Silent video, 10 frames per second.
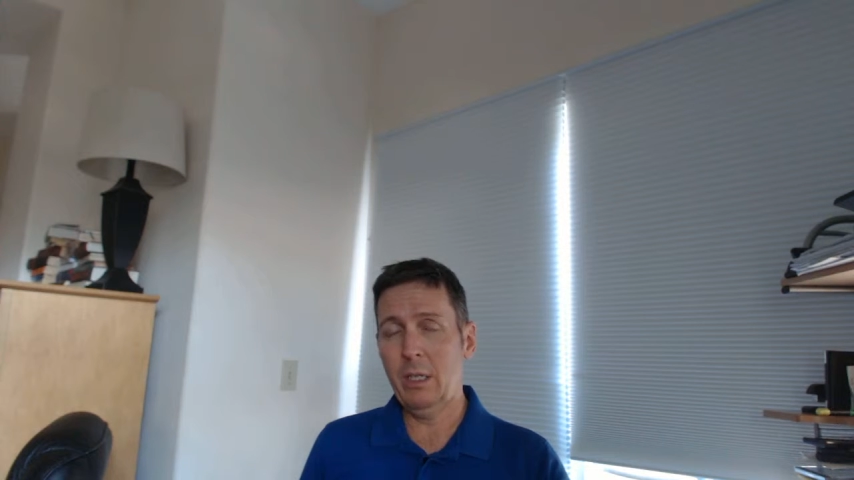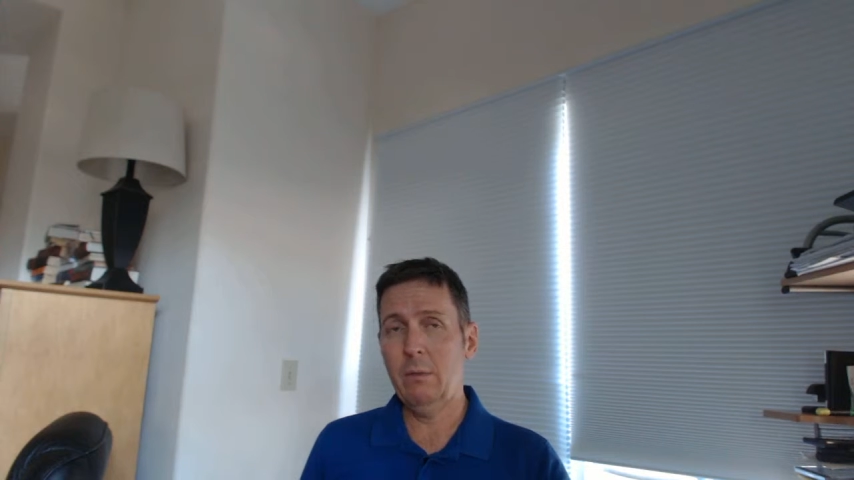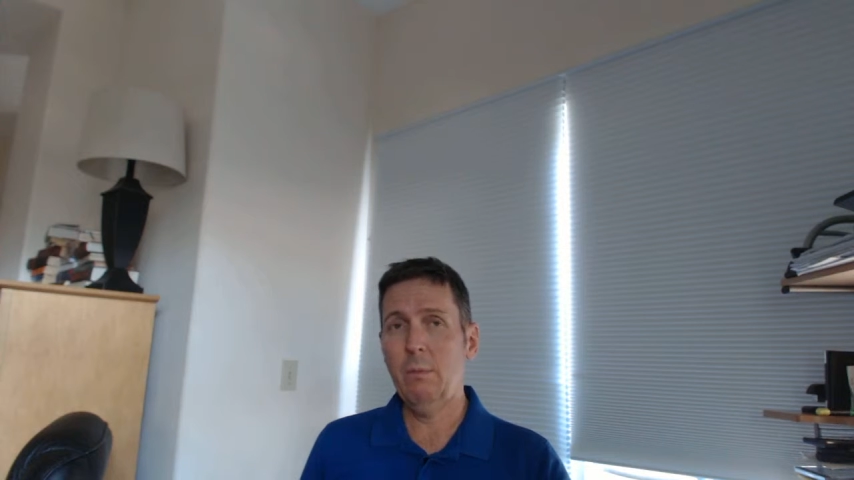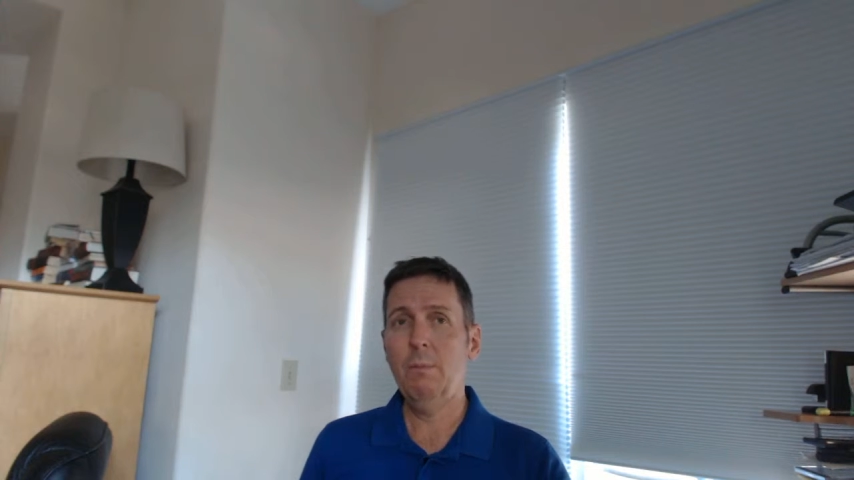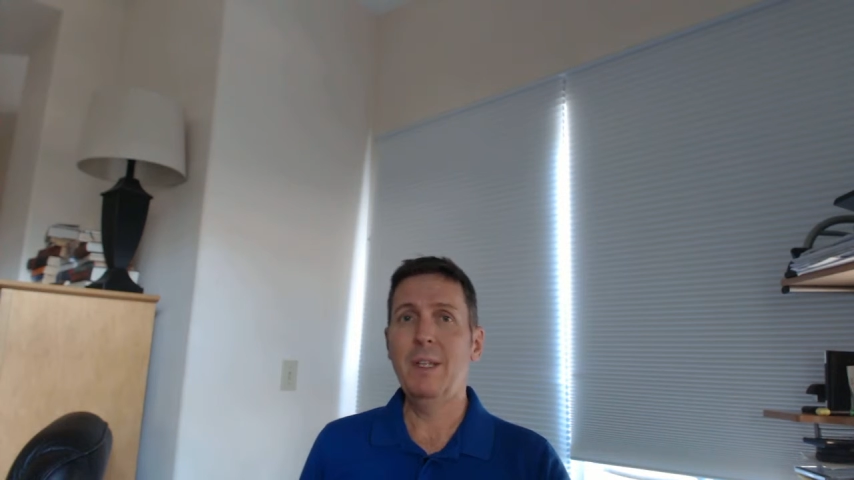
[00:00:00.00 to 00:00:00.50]

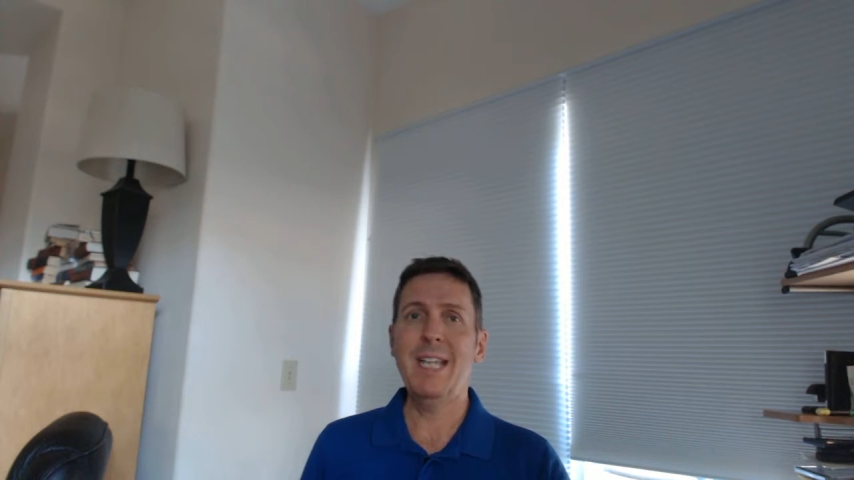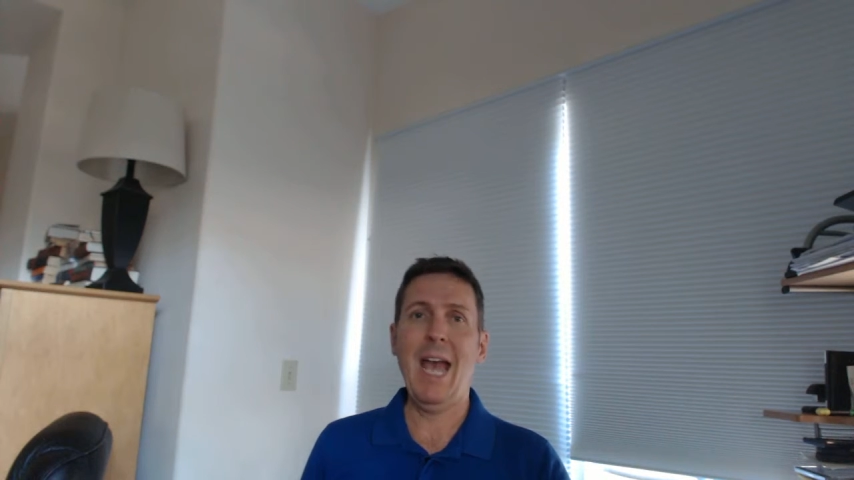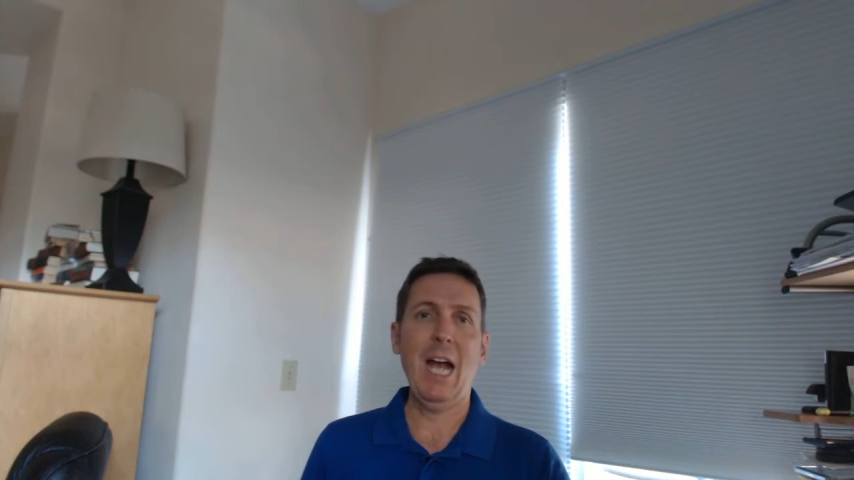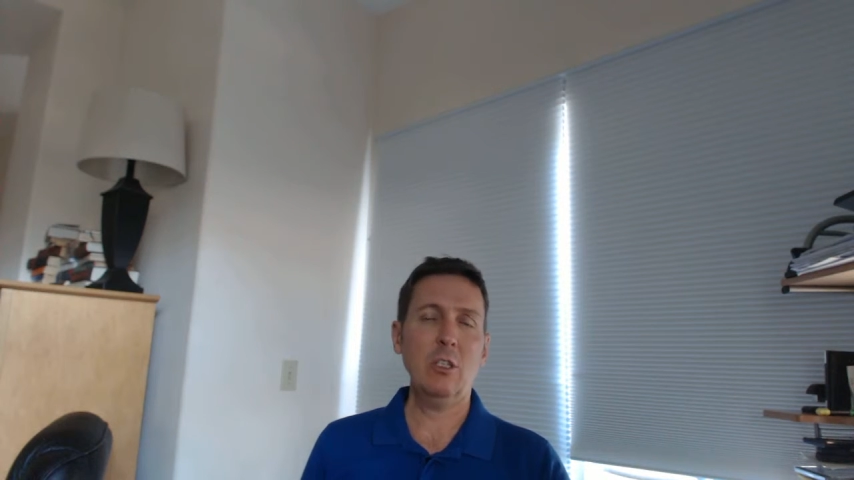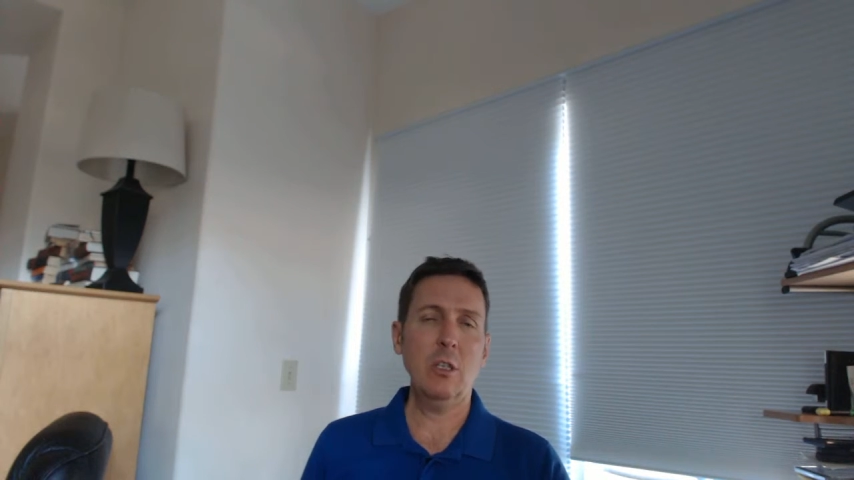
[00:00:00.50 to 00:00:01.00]
Okay, they talk
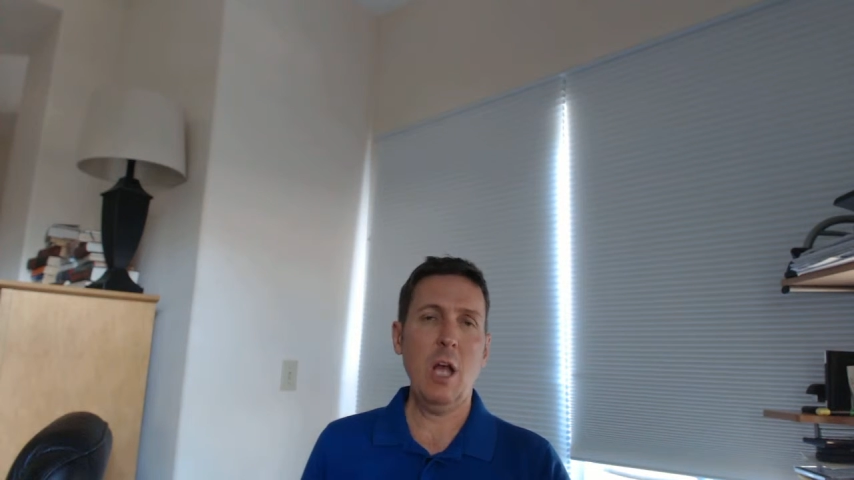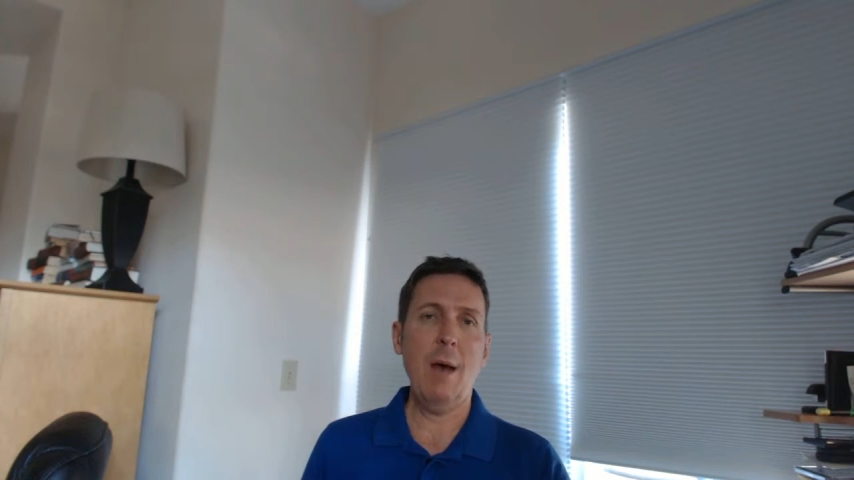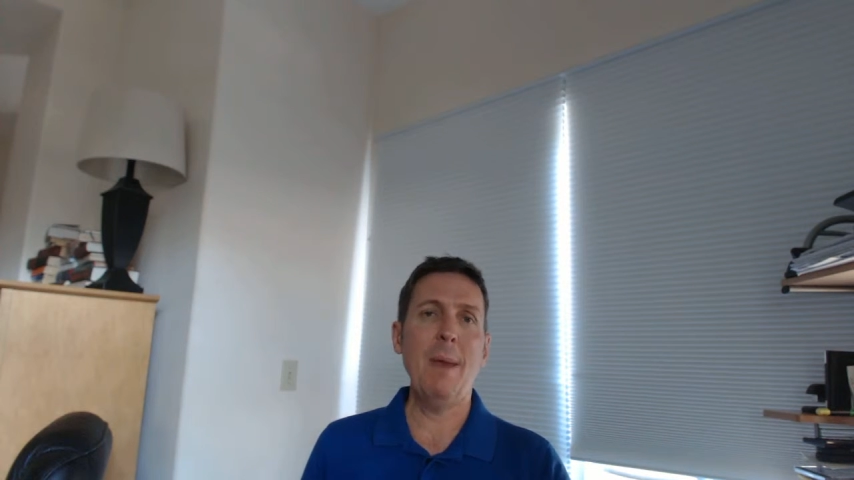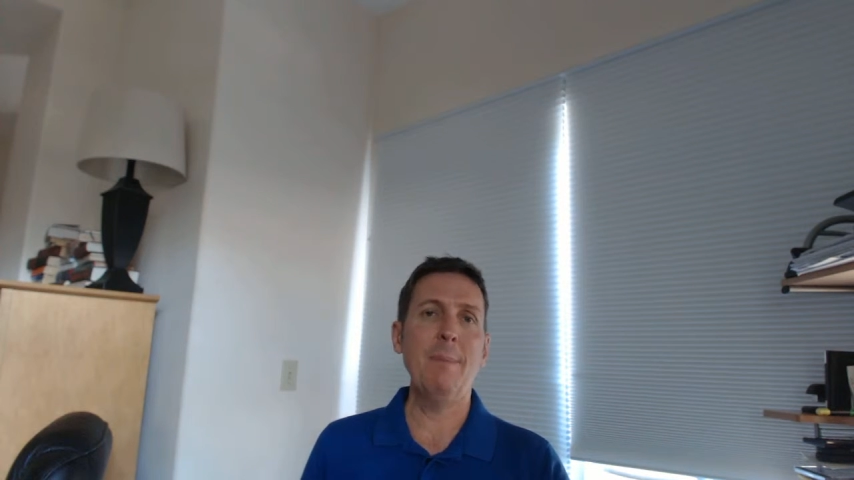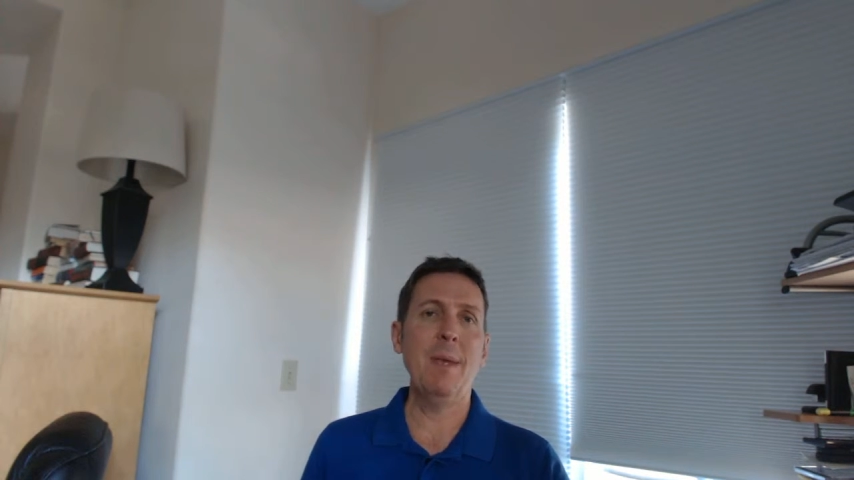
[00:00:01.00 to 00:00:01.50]
about these
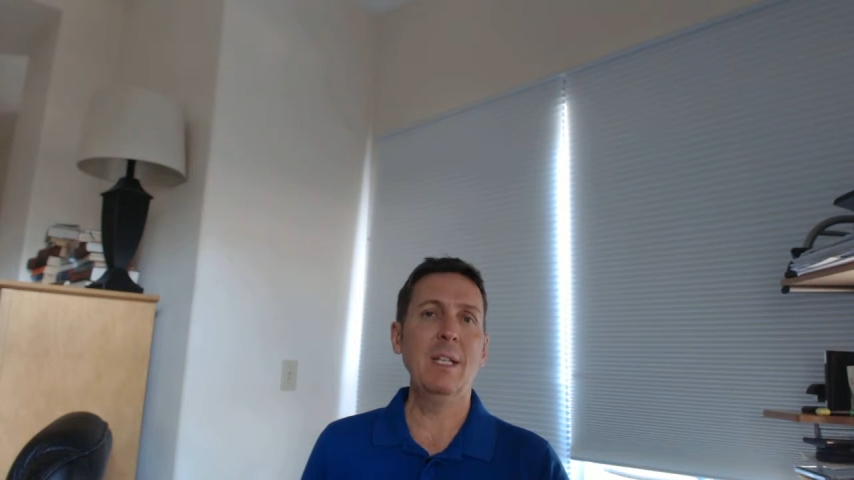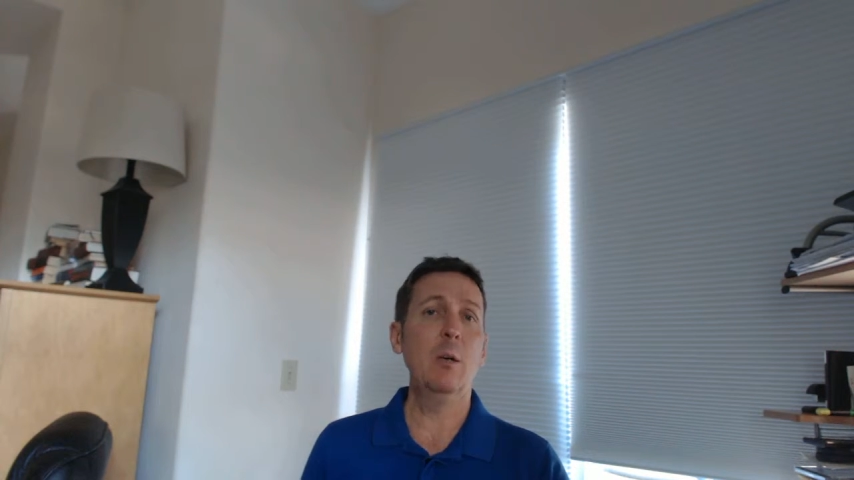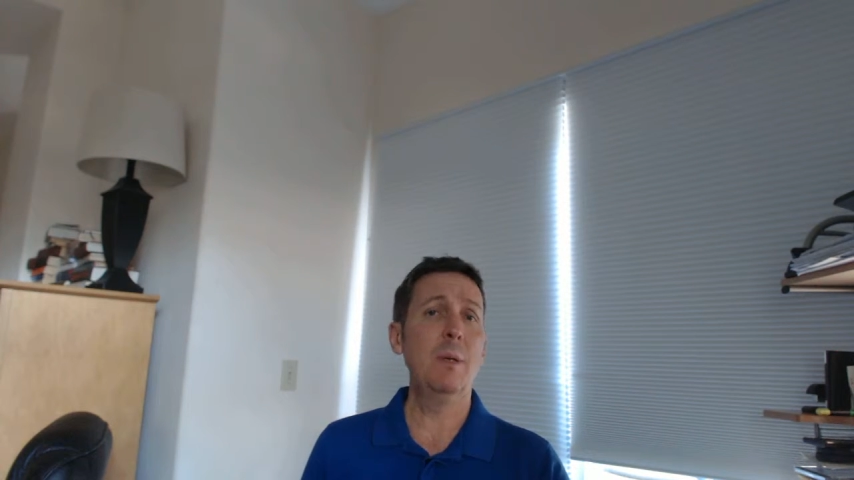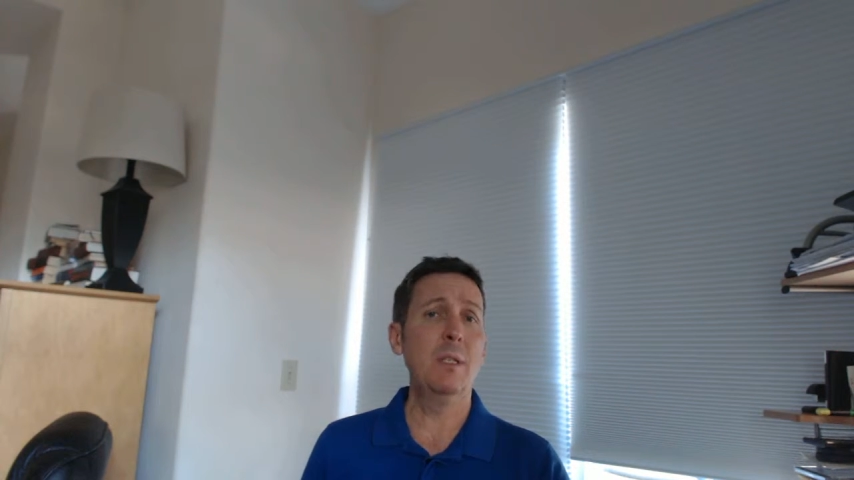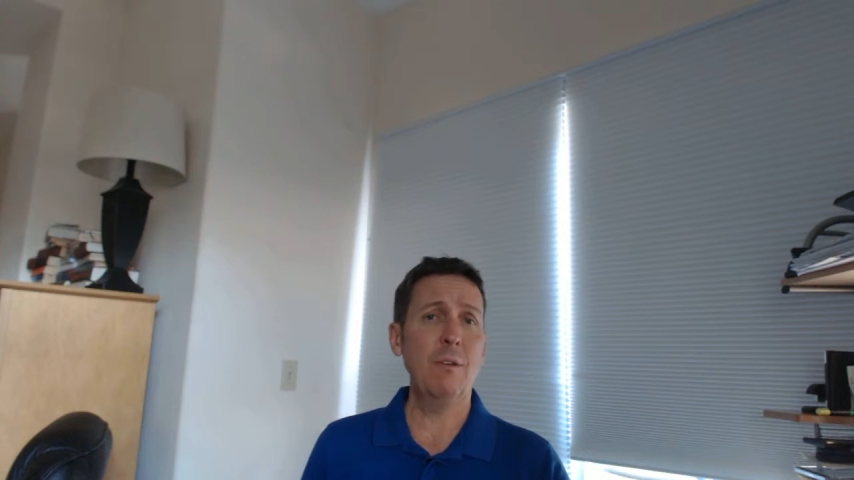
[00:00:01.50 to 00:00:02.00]
accounting
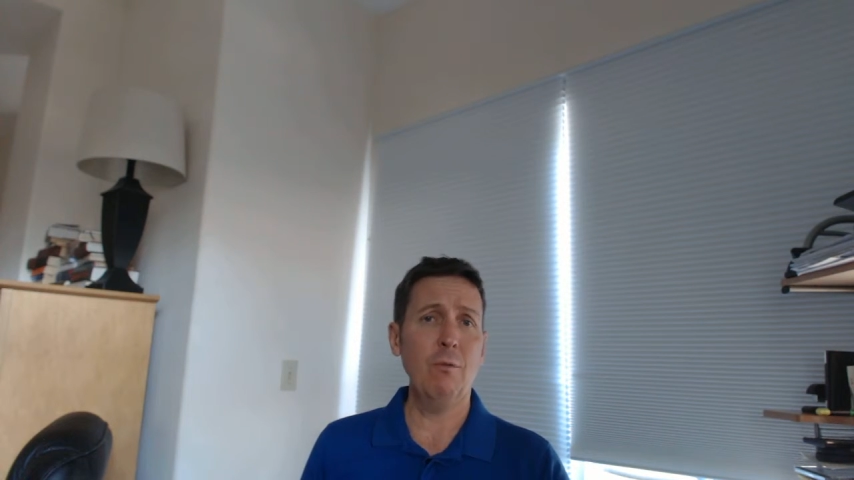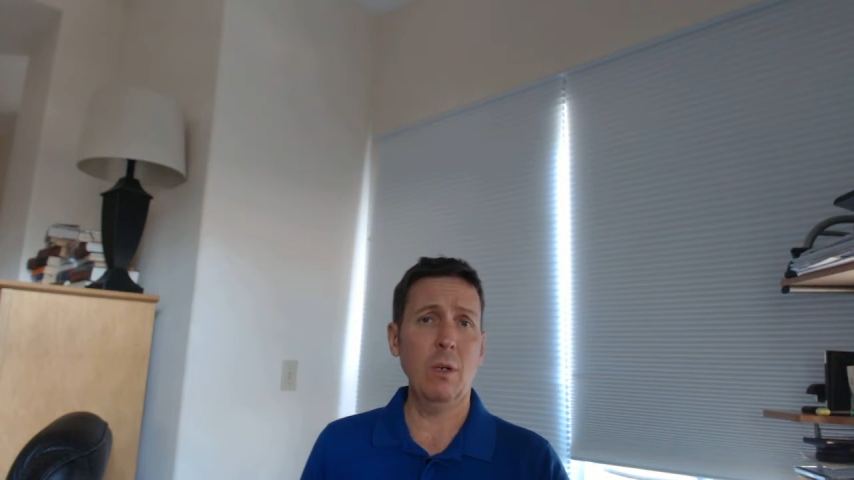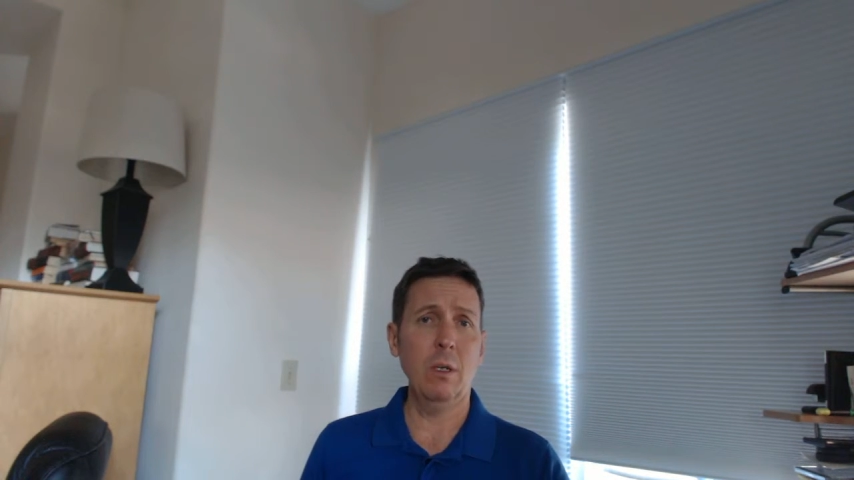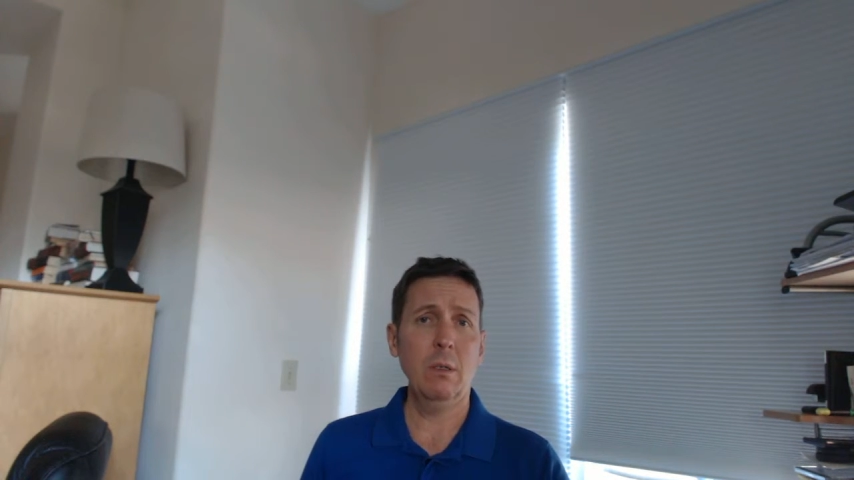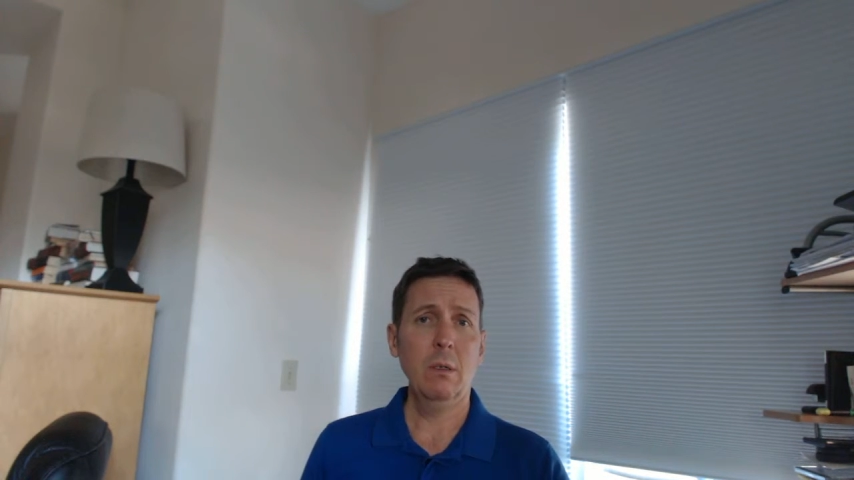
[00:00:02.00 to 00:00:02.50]
principles.